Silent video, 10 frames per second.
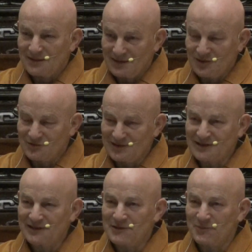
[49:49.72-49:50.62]
Now,
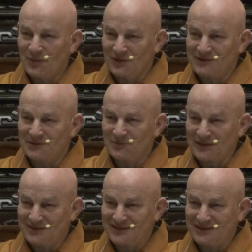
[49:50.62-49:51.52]
very important
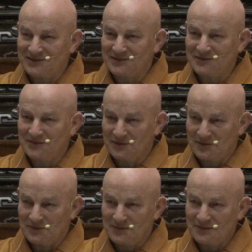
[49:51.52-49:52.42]
meditation,
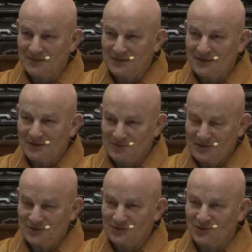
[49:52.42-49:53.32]

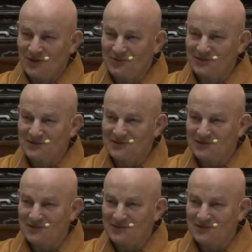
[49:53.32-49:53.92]
when you don't